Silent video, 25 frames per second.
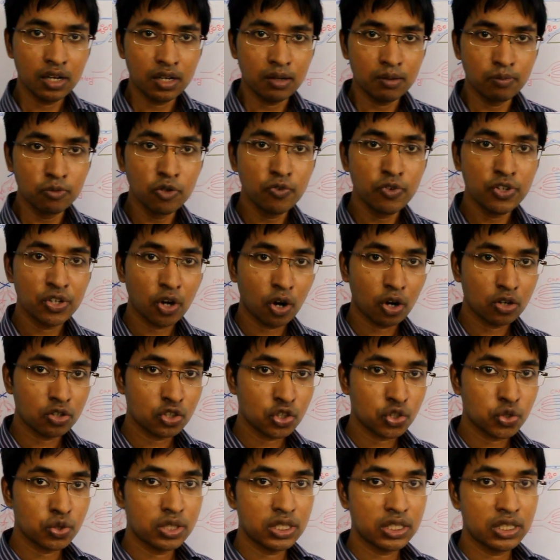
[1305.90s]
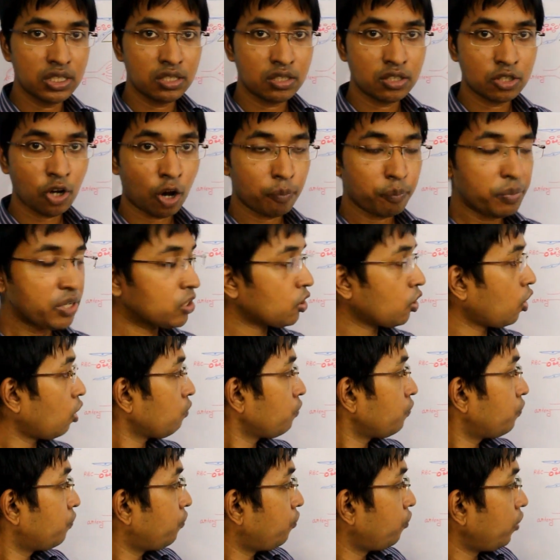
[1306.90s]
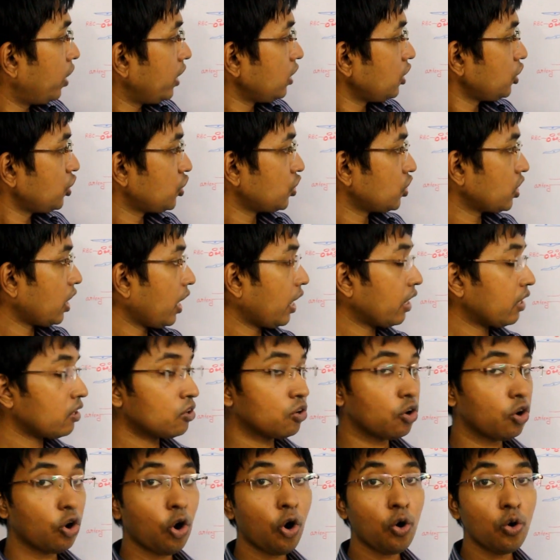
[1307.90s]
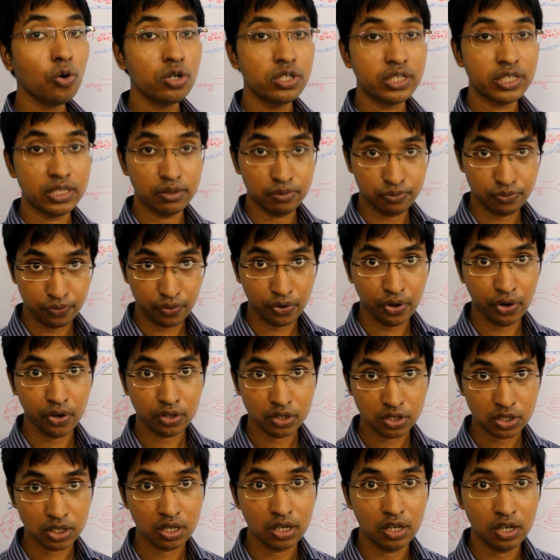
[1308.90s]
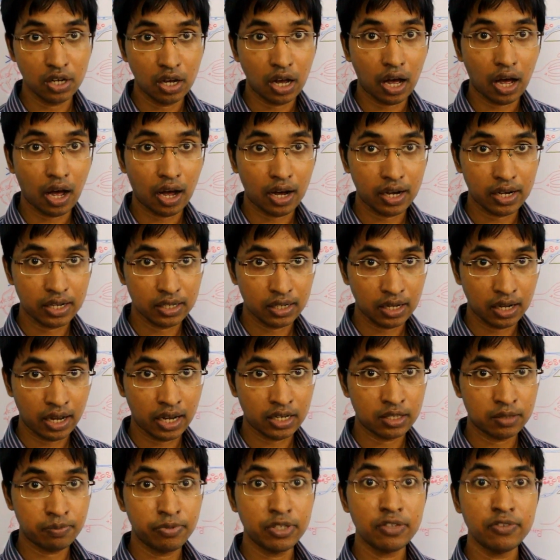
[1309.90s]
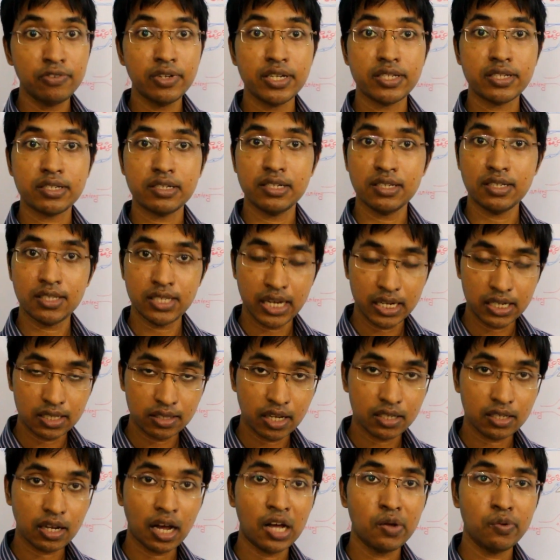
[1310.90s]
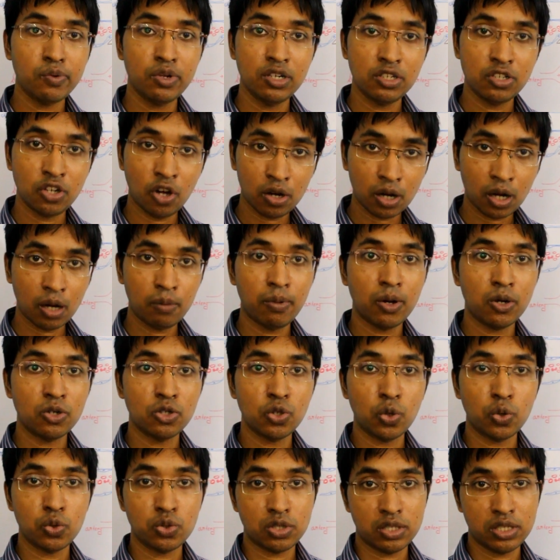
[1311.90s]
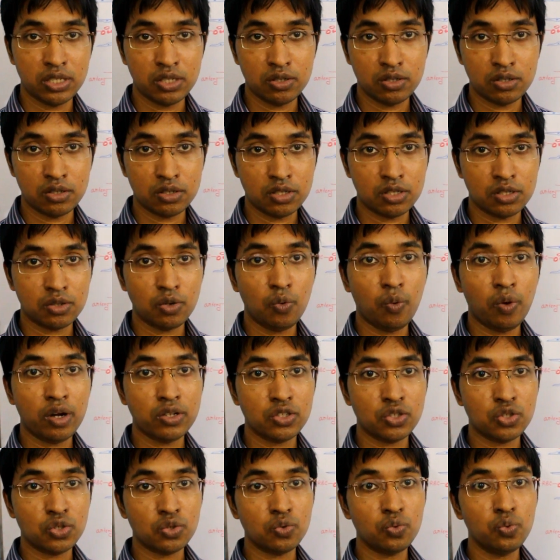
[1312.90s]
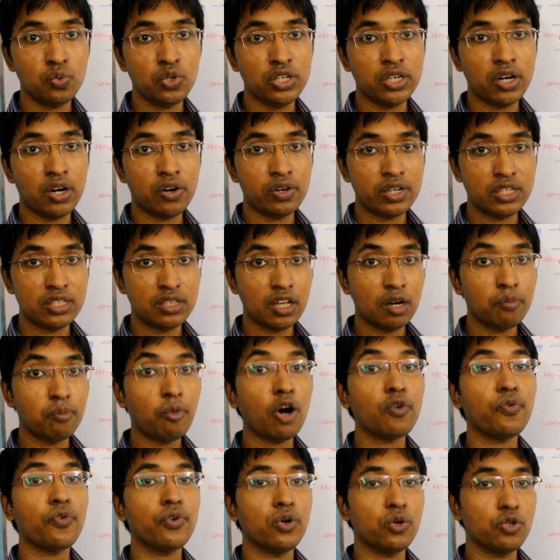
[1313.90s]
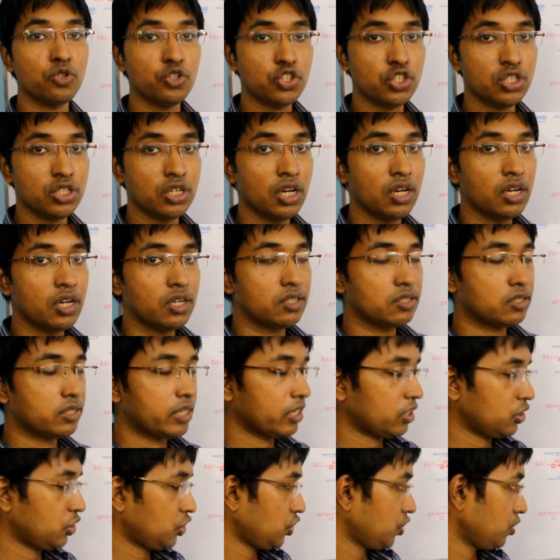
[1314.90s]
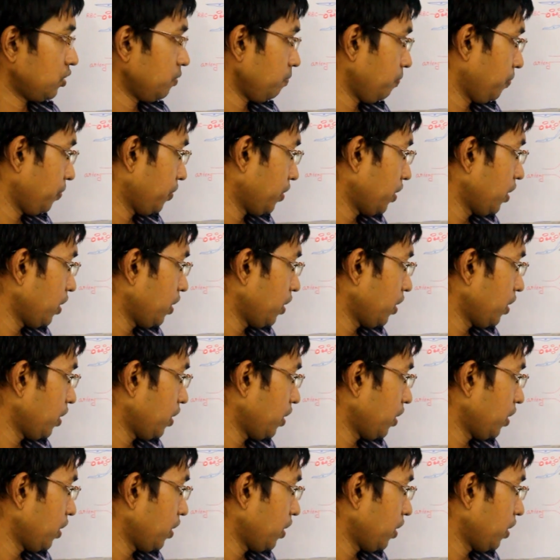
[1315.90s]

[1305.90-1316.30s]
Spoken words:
Moving on to the topic of fresh and old infarct, I had previously said that I will talk about those things once we are in the morphology section.